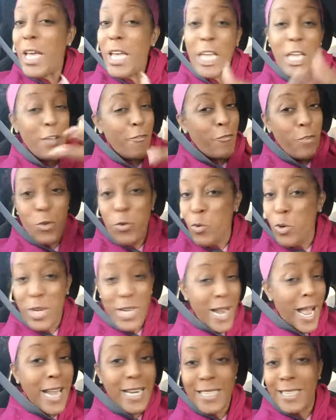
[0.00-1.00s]
if you were
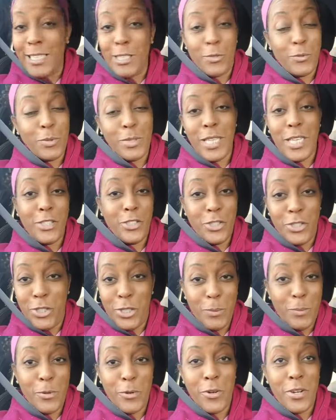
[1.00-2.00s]
not in this
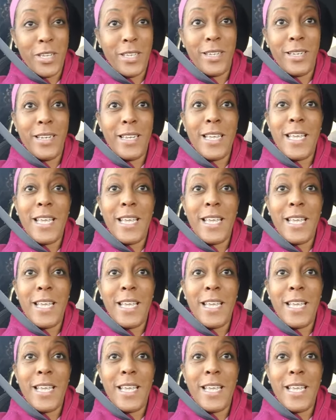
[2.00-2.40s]
relationship you're in.